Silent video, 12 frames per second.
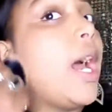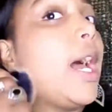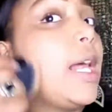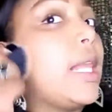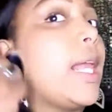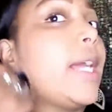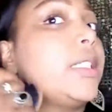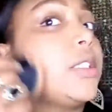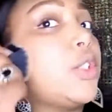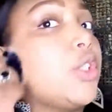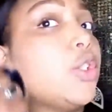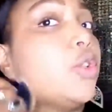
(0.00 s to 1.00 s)
I
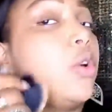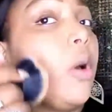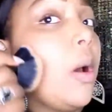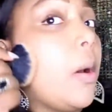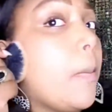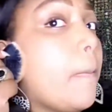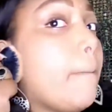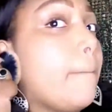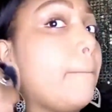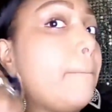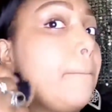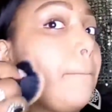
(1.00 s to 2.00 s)
like to
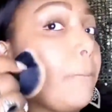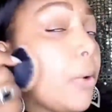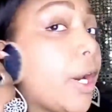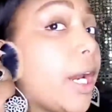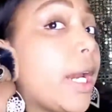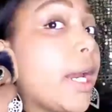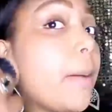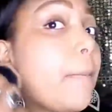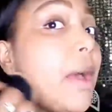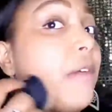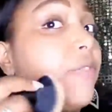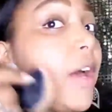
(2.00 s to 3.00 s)
bring
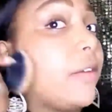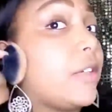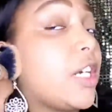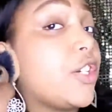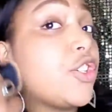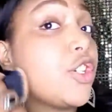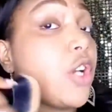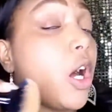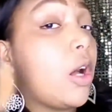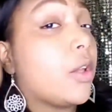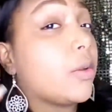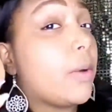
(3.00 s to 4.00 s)
my foundation
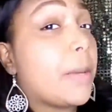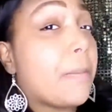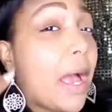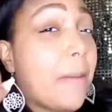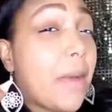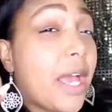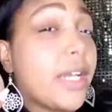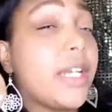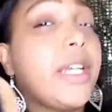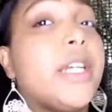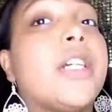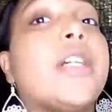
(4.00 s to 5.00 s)
all the way by my
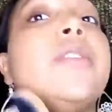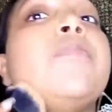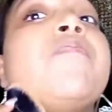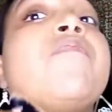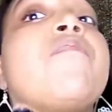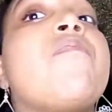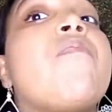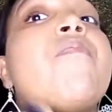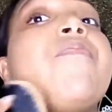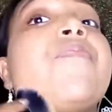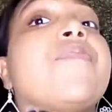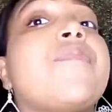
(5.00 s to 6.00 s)
ear
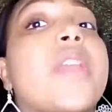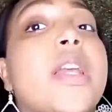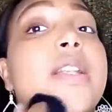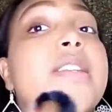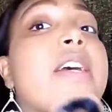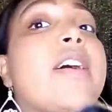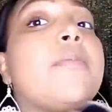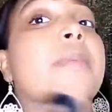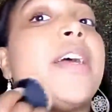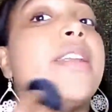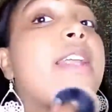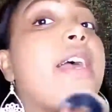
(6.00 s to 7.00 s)
and down
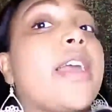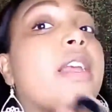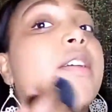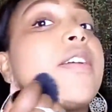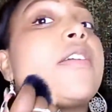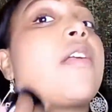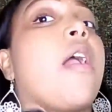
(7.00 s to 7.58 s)
my neck.